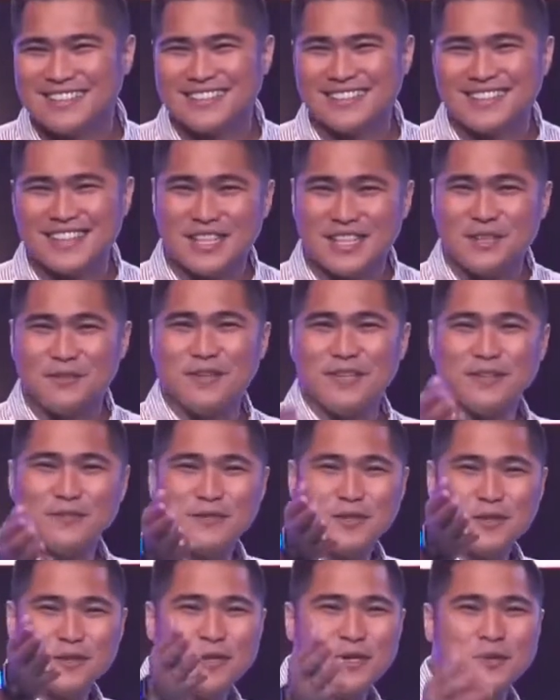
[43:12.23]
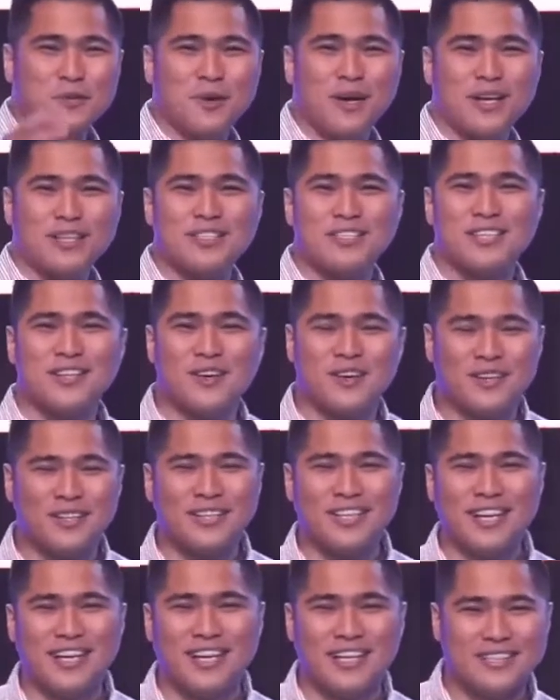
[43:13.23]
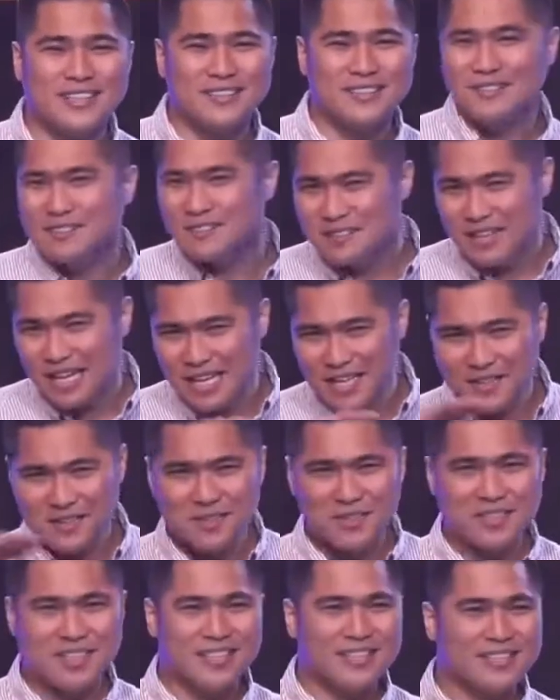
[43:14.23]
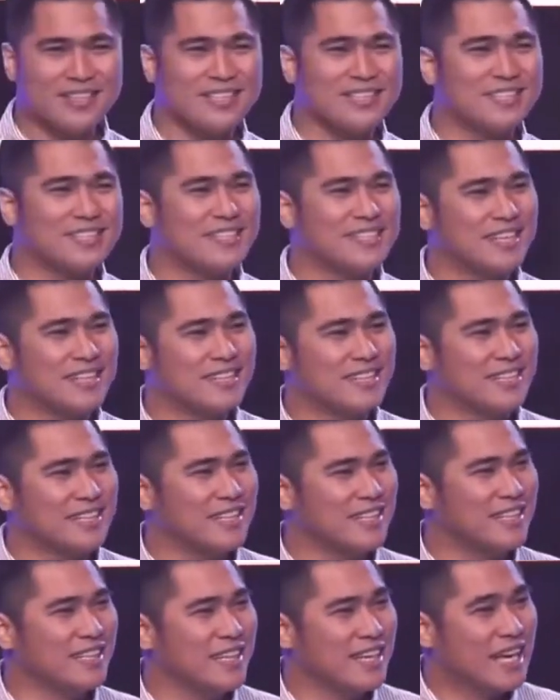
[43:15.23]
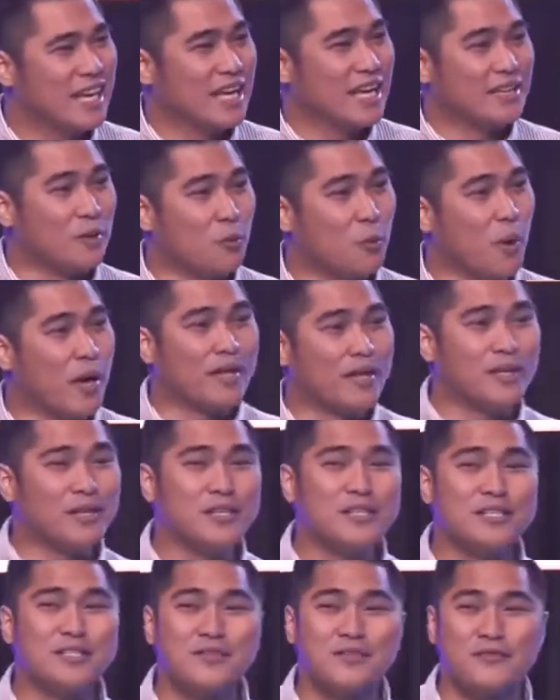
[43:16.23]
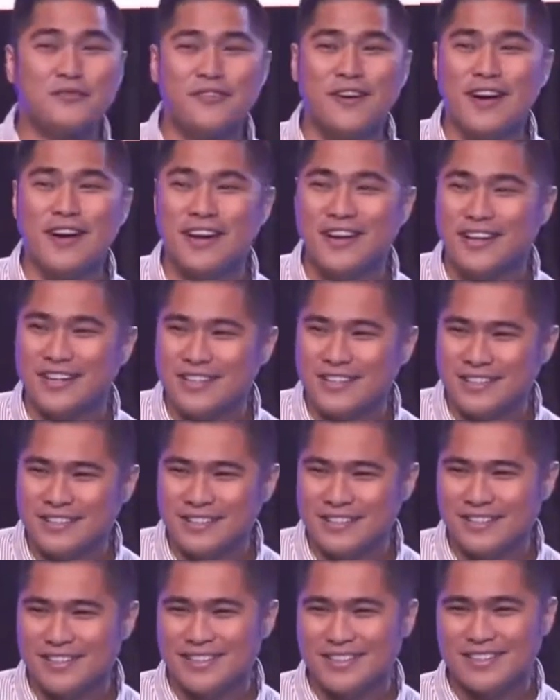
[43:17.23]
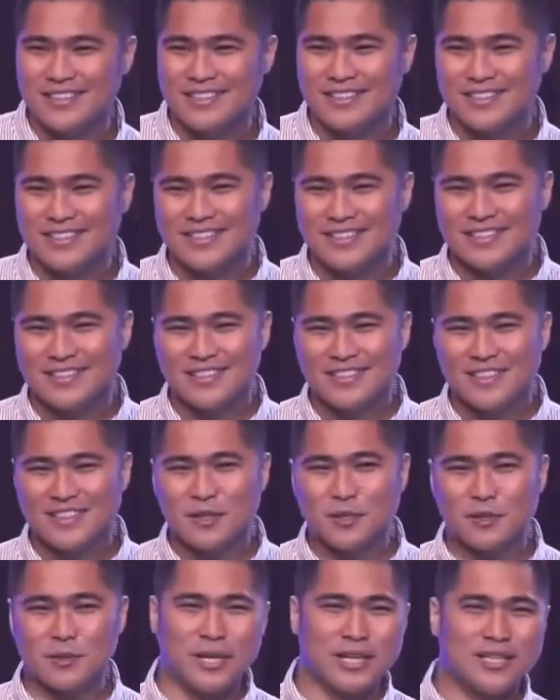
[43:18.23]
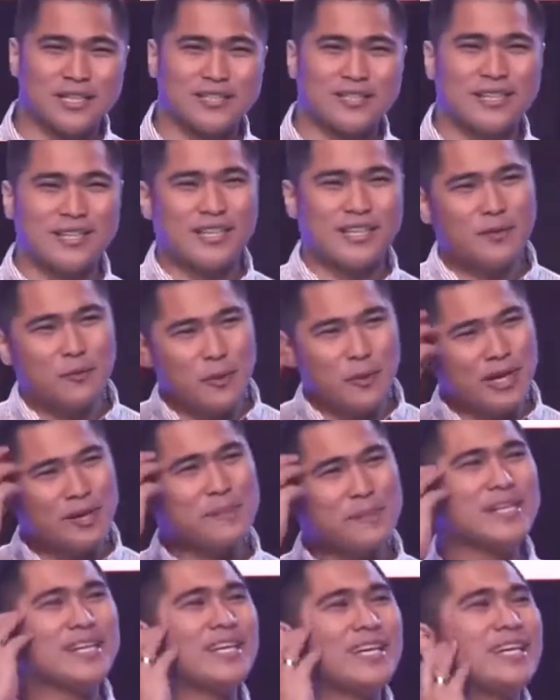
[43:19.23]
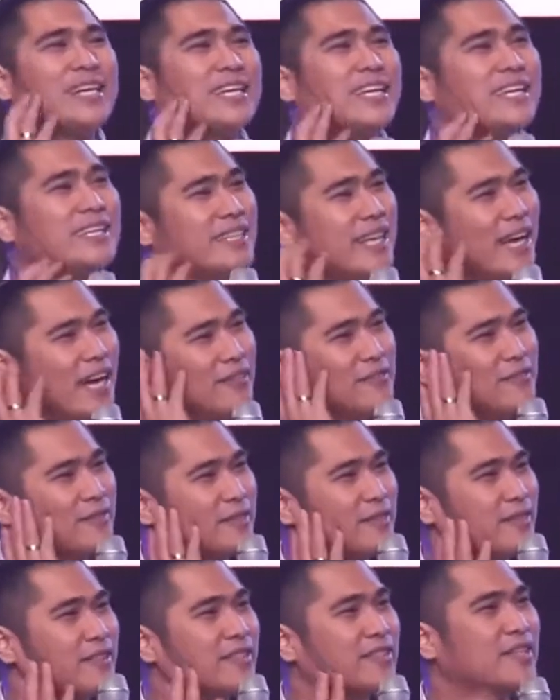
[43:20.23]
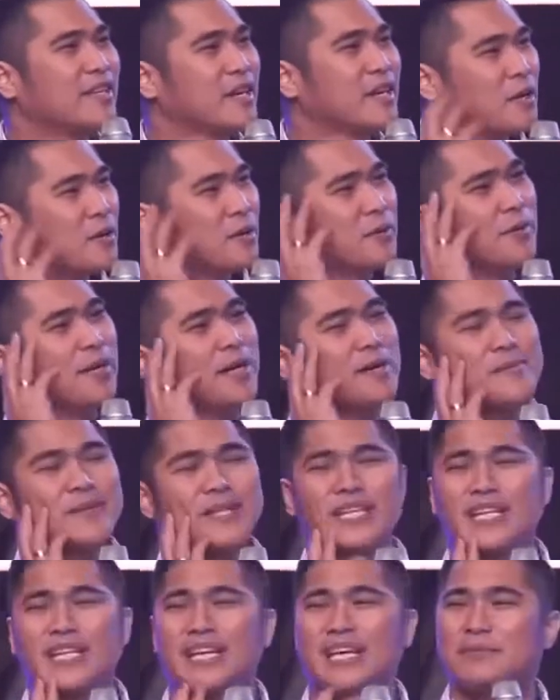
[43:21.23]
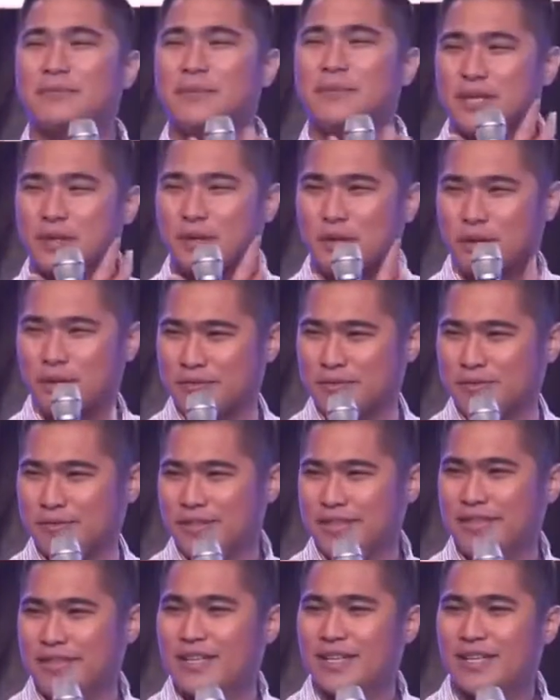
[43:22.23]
And even if you are watching online, internet is steady, the weather's fine. You're already thinking, what am I going to eat after? Where am I going to get my coffee?